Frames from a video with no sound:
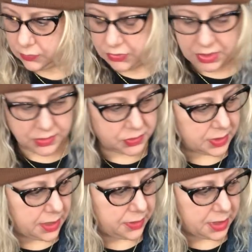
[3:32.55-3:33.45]
See, so
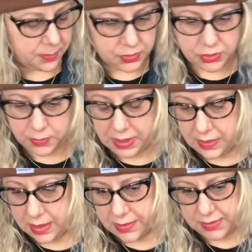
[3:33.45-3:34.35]
now that I'm doing
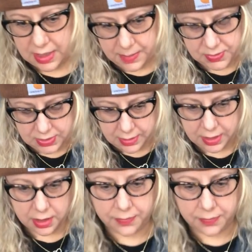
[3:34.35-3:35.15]
this, I'm starting to